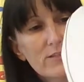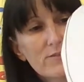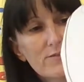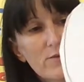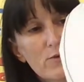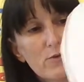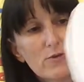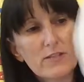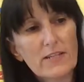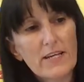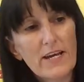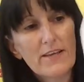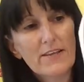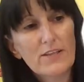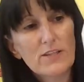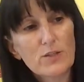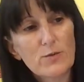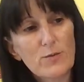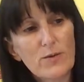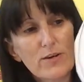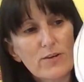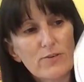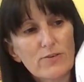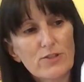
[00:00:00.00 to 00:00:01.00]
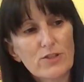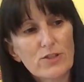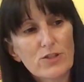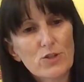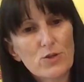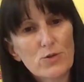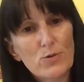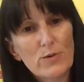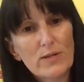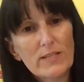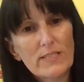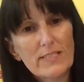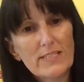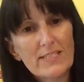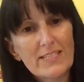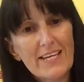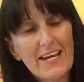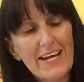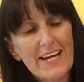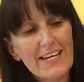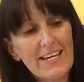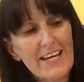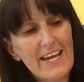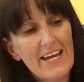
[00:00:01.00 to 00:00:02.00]
fold together. So we're going to twist
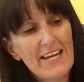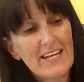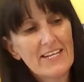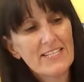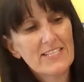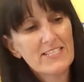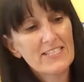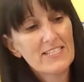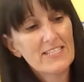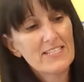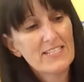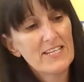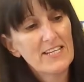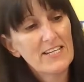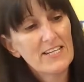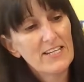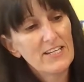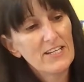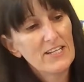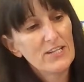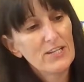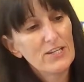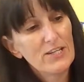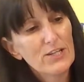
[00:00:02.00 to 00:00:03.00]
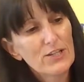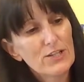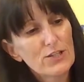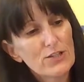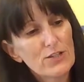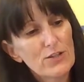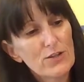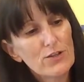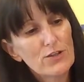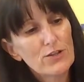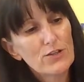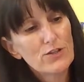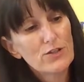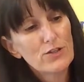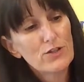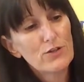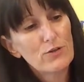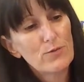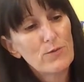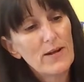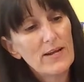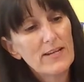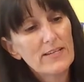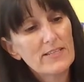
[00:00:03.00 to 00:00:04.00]
that end so the 2
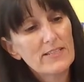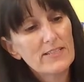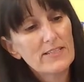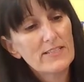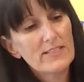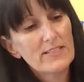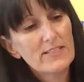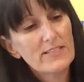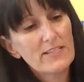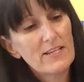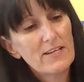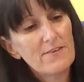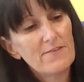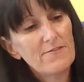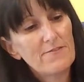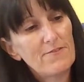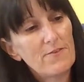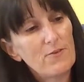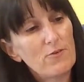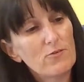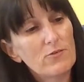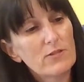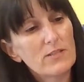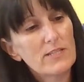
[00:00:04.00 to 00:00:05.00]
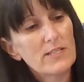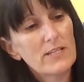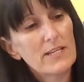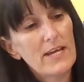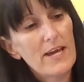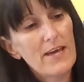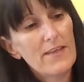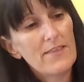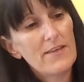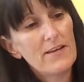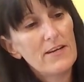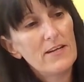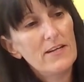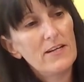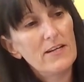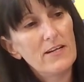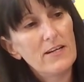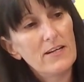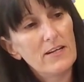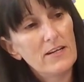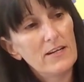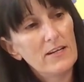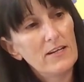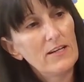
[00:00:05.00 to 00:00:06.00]
ends that say fold together
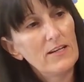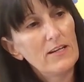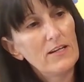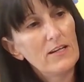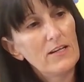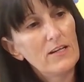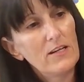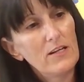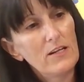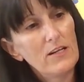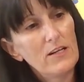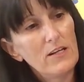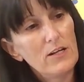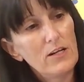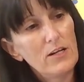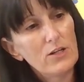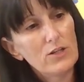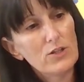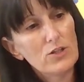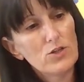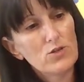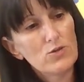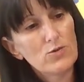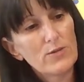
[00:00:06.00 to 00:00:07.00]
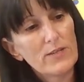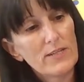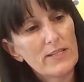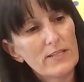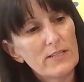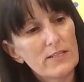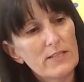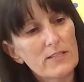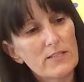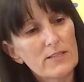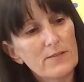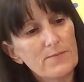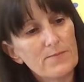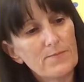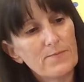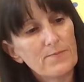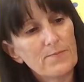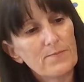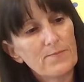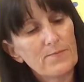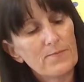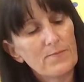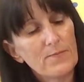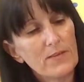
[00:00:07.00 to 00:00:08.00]
are joined.
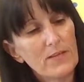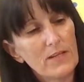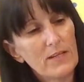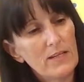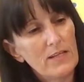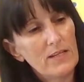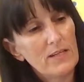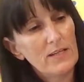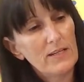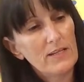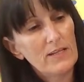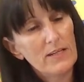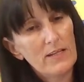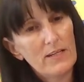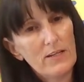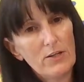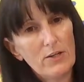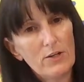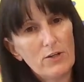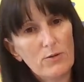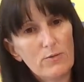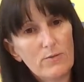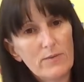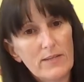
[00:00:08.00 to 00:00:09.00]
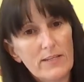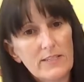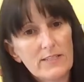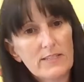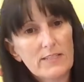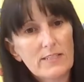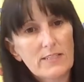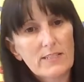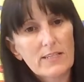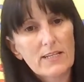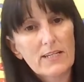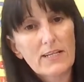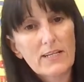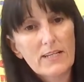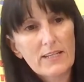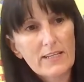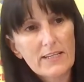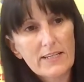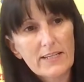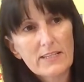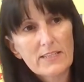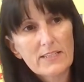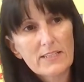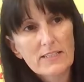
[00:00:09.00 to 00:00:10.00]
I hope that's
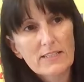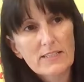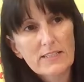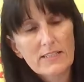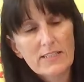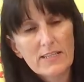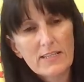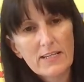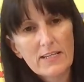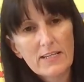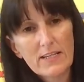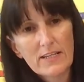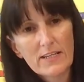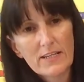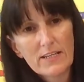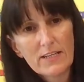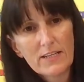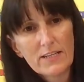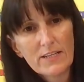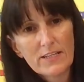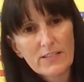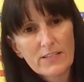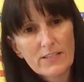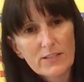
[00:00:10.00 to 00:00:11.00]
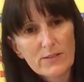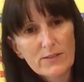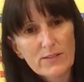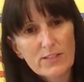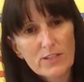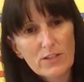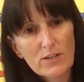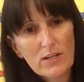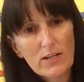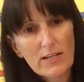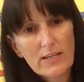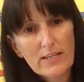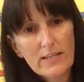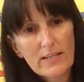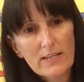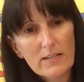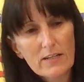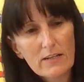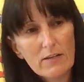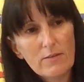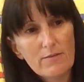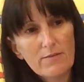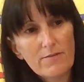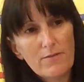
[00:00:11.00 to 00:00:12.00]
clear to see. So it's got like a
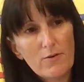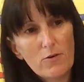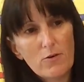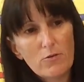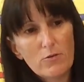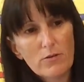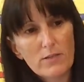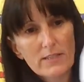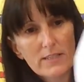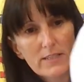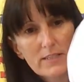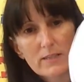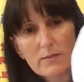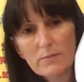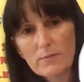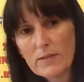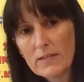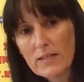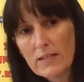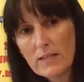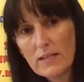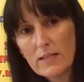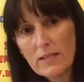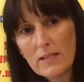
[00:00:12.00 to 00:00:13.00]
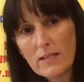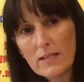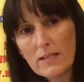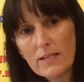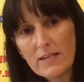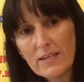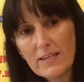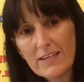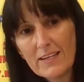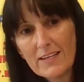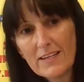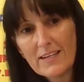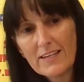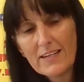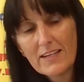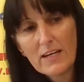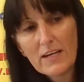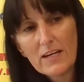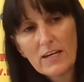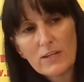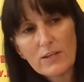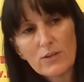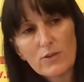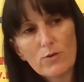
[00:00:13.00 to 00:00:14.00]
little fold in the middle,
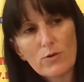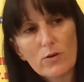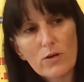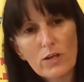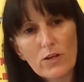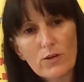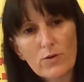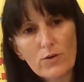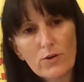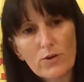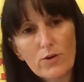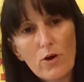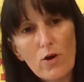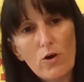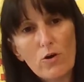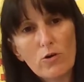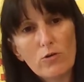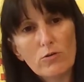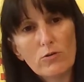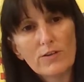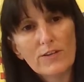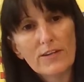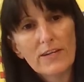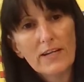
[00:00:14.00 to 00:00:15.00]
and you can hold it